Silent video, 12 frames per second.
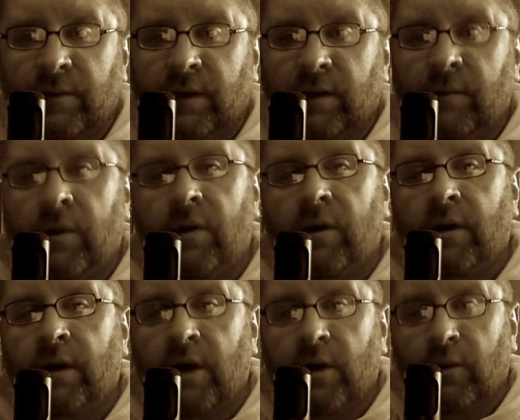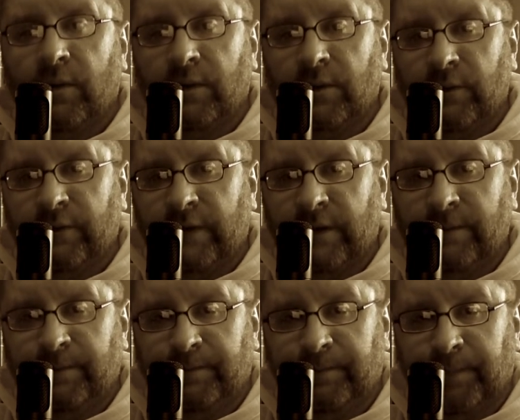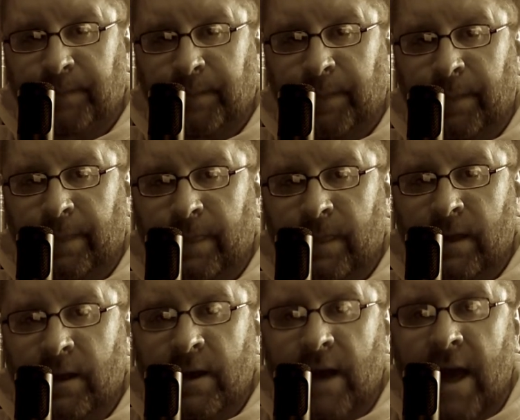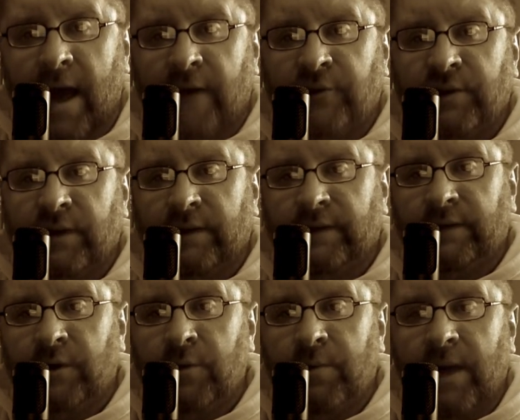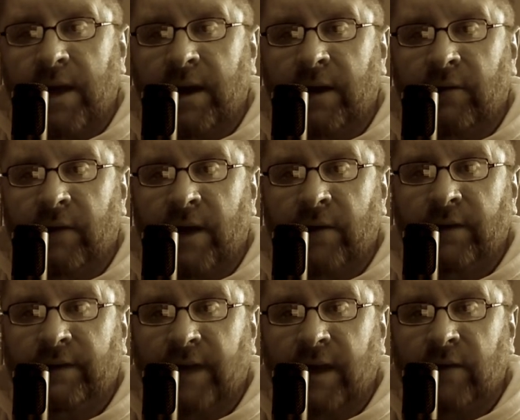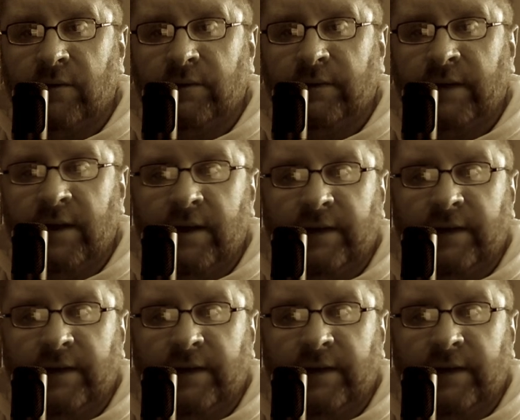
him hard with a loofah. Ash and soap eddied around his ankles,